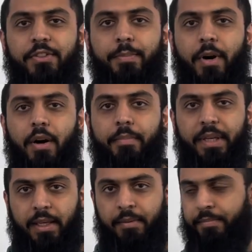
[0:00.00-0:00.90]
to Part
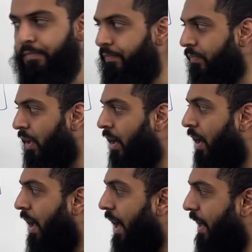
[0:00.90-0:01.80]
B.
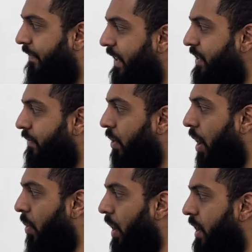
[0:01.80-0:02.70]
A festival
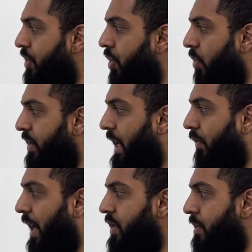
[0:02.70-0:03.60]
goer is chosen at
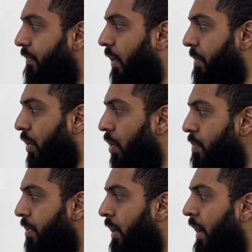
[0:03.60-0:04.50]
random from the
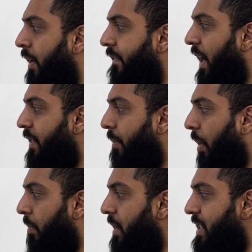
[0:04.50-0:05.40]
group. Find the
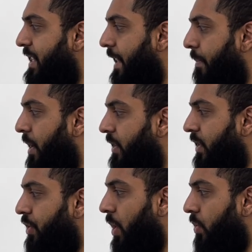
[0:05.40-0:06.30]
probability that the
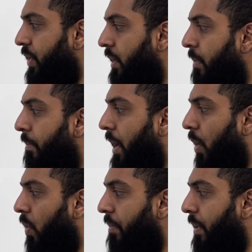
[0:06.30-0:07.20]
person chosen, part
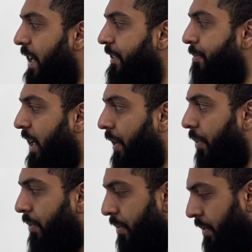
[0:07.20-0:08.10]
1, plays piano.